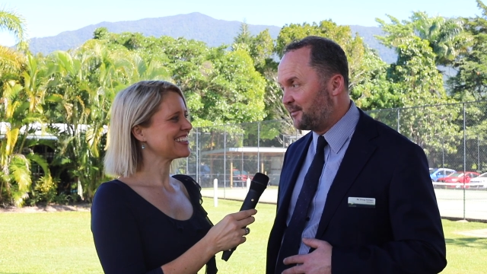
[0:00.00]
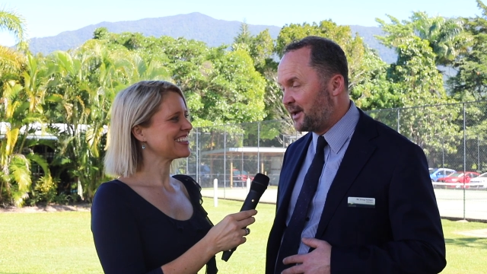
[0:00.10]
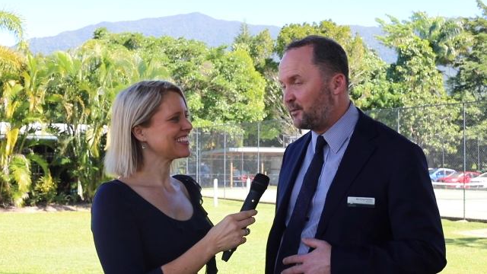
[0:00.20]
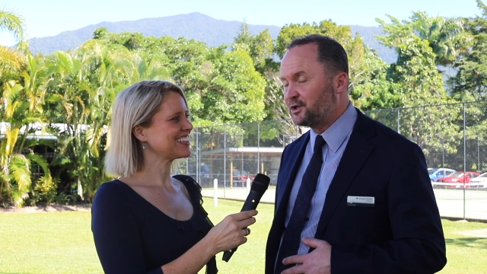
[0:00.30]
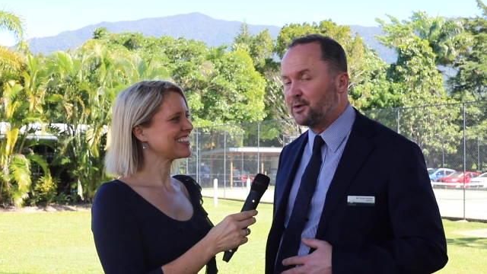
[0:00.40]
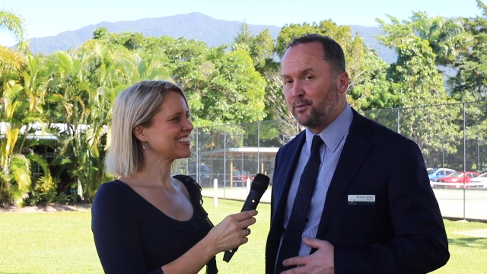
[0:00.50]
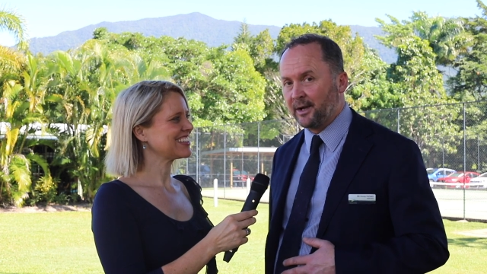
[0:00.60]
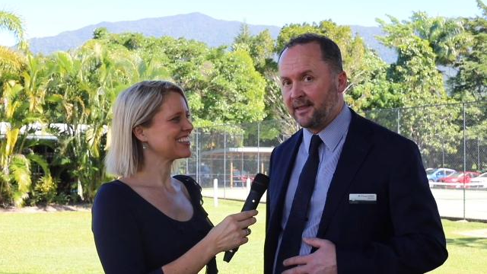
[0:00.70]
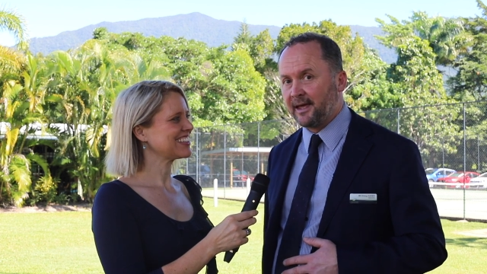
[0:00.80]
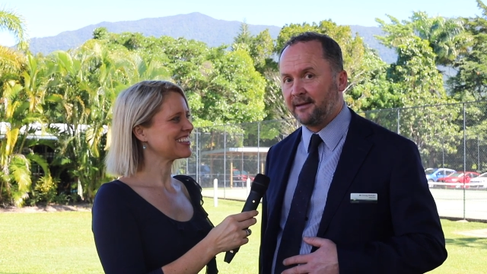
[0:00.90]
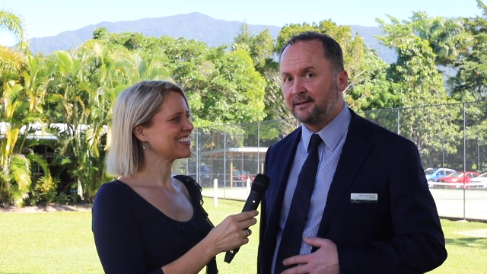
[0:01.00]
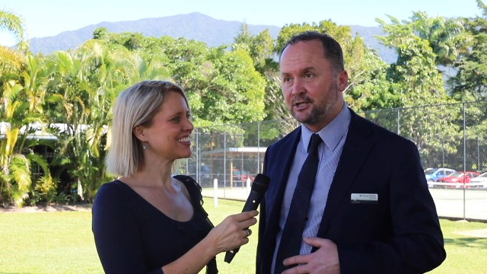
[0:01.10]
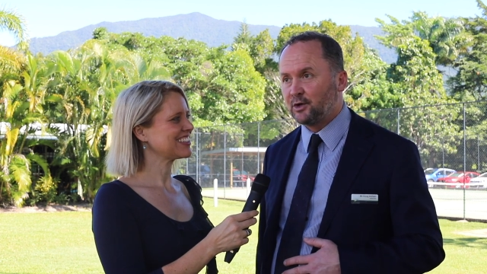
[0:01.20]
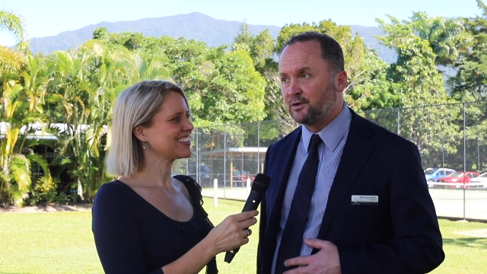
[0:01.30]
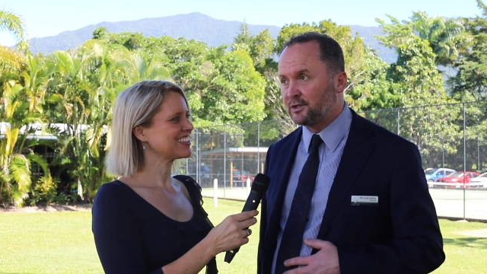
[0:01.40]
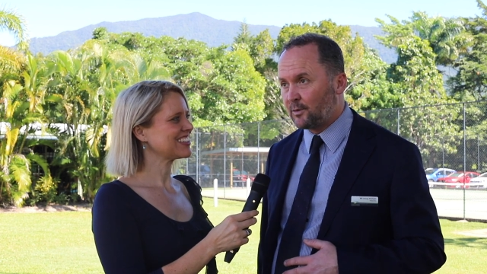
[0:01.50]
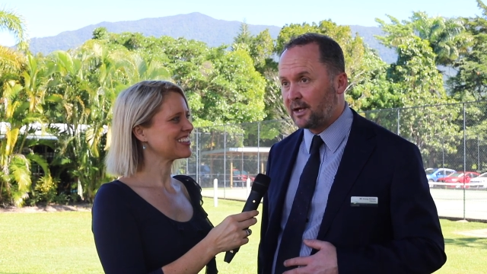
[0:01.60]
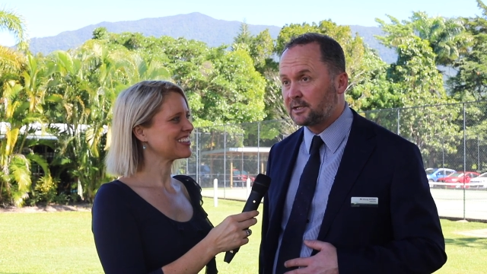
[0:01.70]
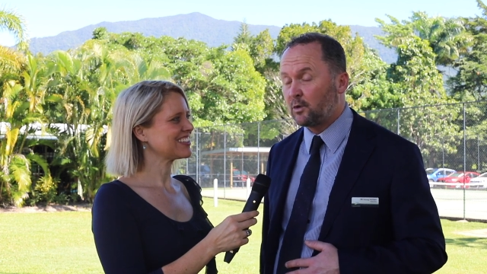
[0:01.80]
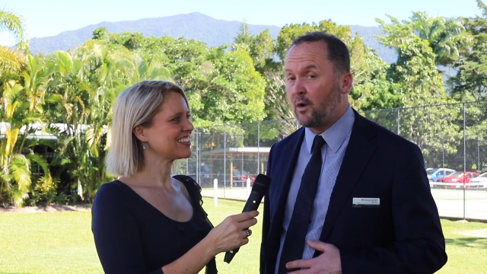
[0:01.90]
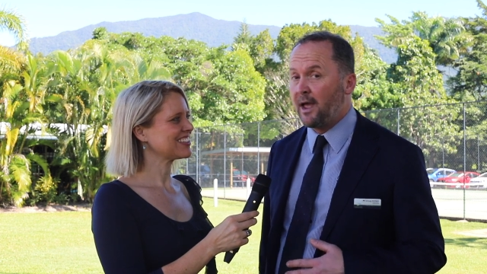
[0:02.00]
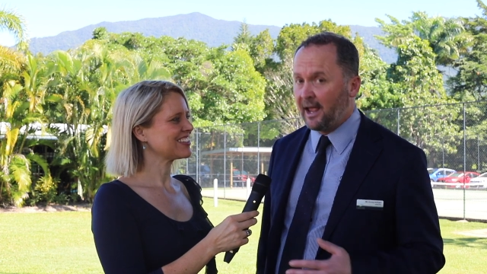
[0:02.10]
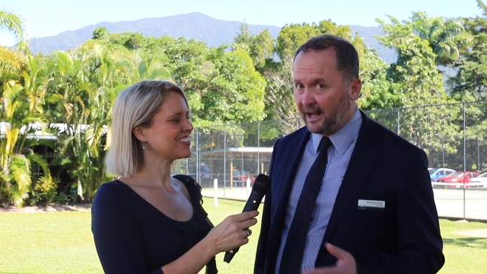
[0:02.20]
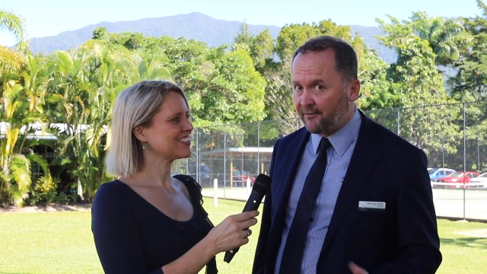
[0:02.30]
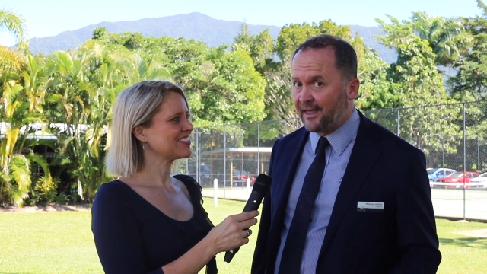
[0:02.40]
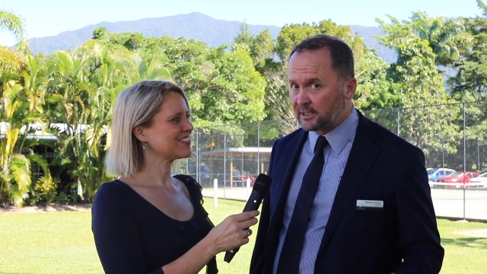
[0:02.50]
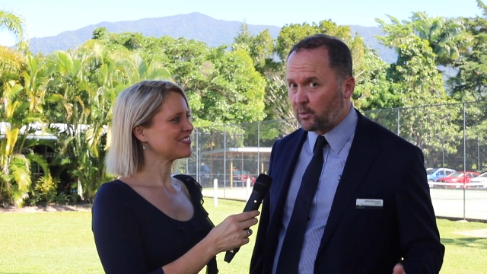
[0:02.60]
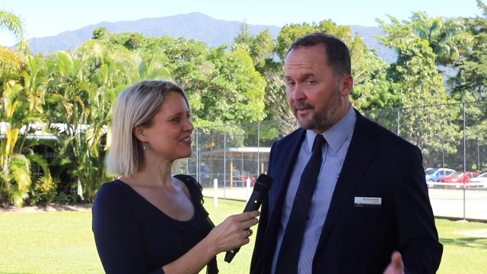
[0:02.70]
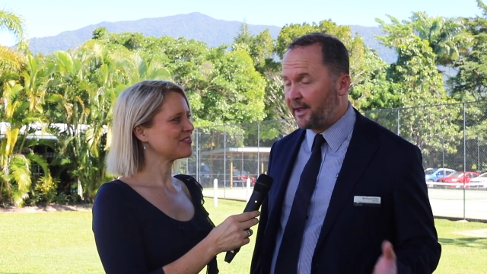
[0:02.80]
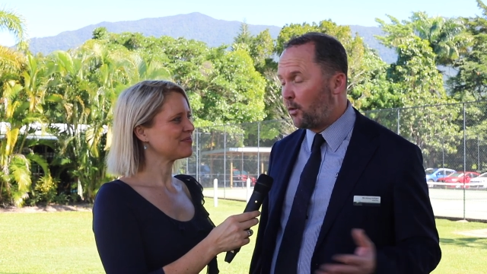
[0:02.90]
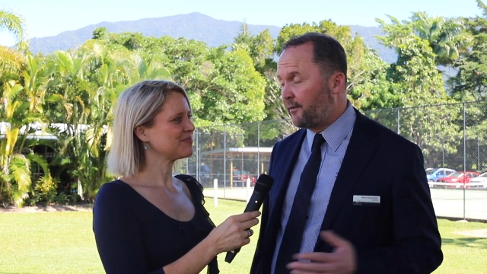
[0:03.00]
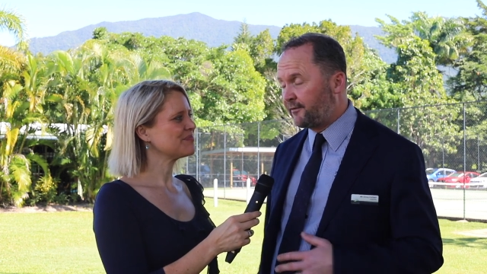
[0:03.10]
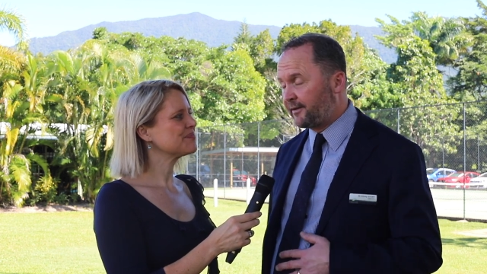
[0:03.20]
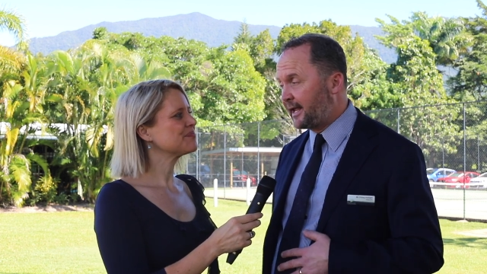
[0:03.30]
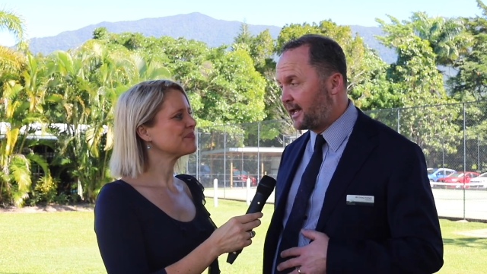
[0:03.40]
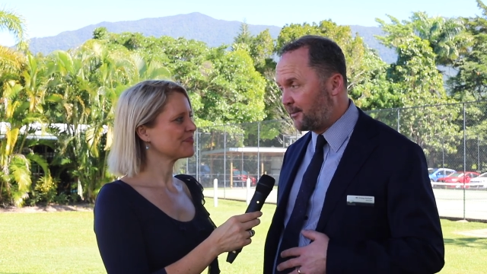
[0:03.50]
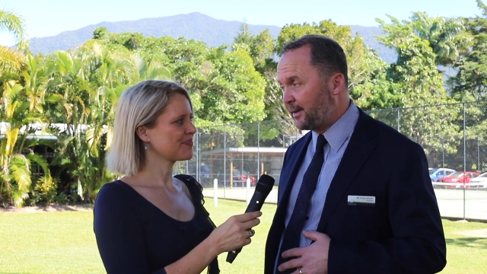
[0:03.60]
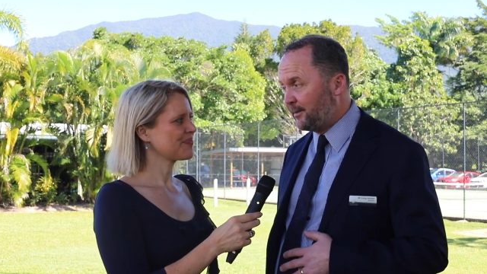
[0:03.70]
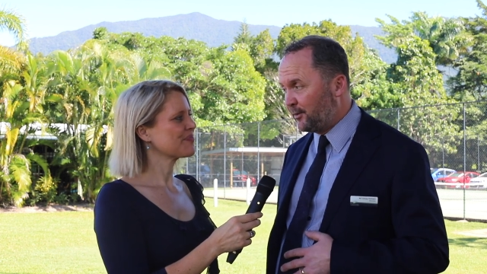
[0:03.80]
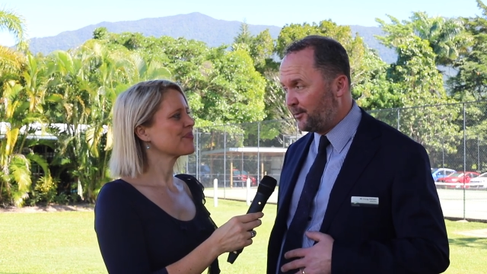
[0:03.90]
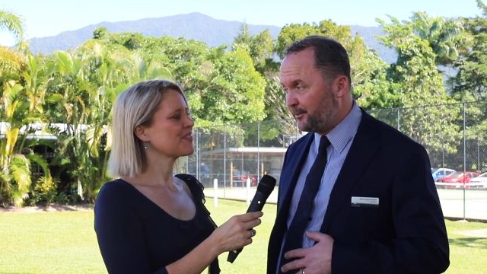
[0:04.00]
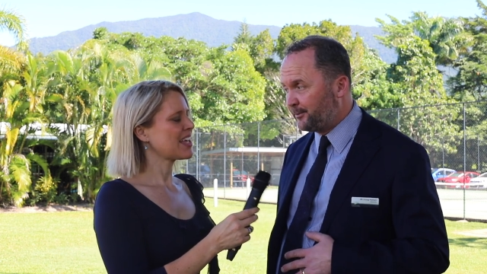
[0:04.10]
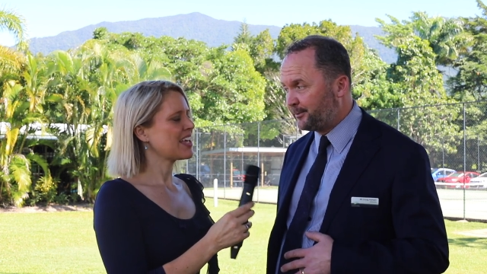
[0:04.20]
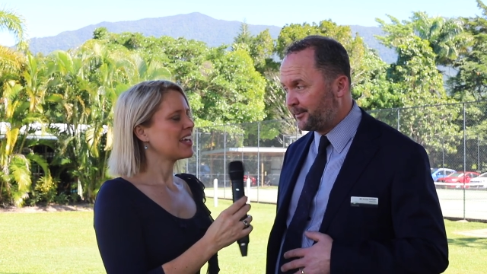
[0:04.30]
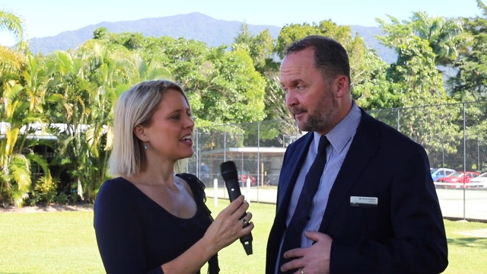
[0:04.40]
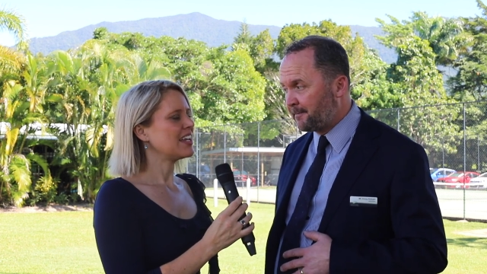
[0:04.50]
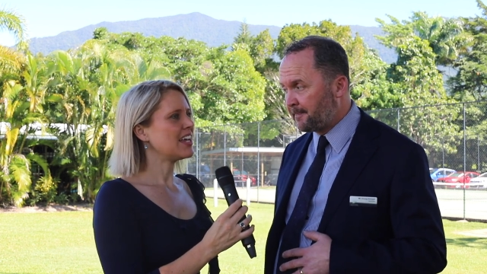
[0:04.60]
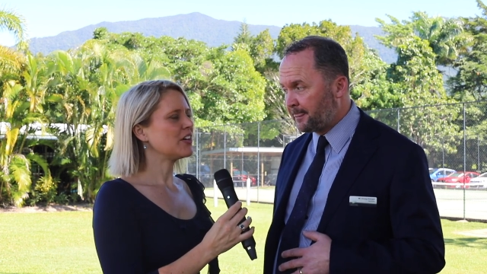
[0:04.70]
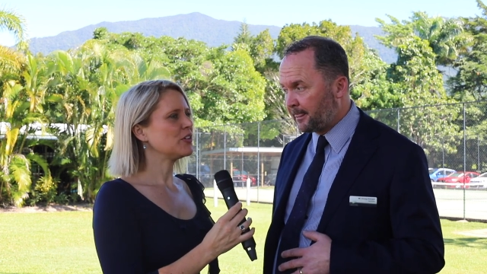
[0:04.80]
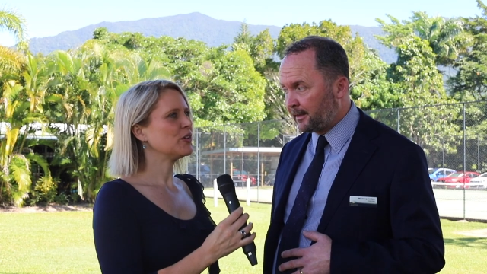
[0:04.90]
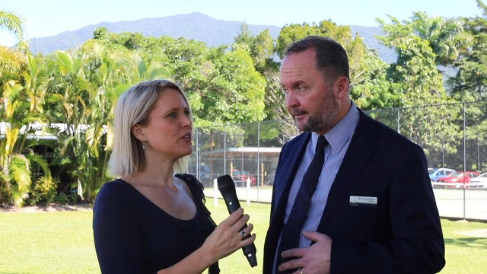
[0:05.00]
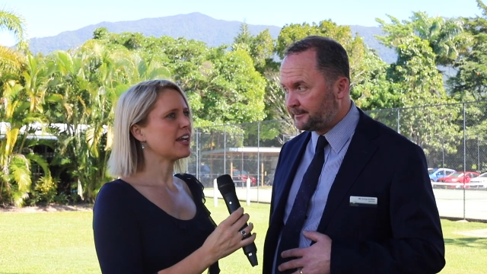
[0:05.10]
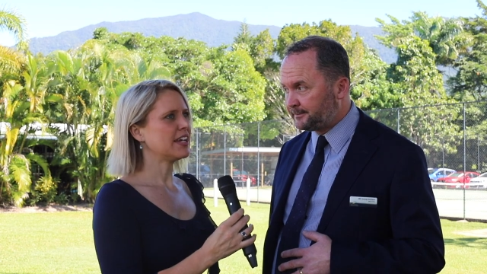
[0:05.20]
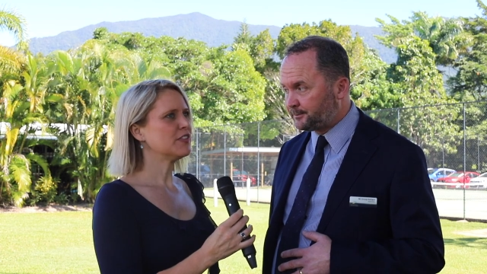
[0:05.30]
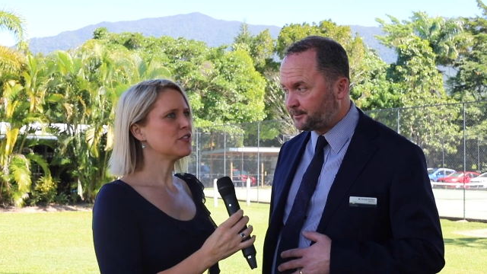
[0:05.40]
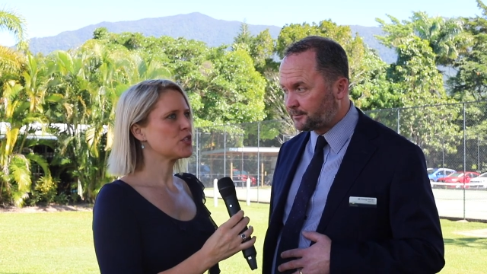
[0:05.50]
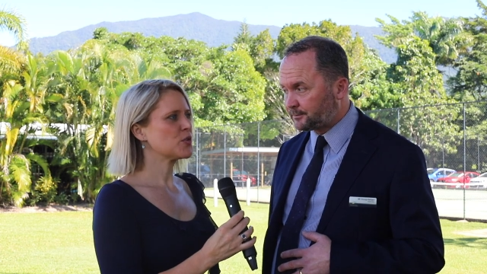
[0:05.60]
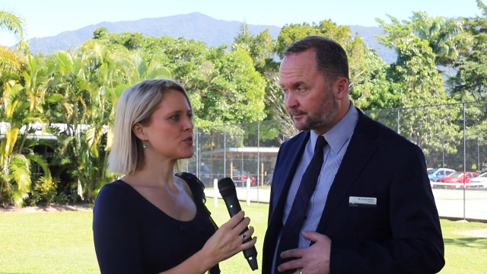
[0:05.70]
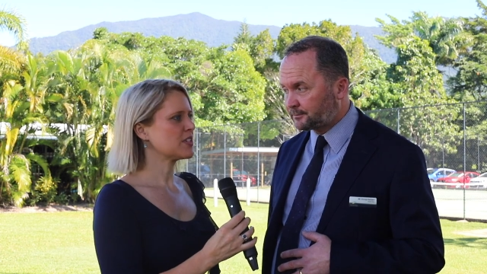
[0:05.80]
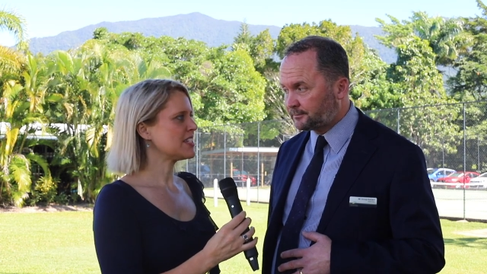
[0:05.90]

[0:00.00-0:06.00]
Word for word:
Speaker 1: people should bring their children to our school if that's what they want for their young people.
Speaker 2: Now, you cater for children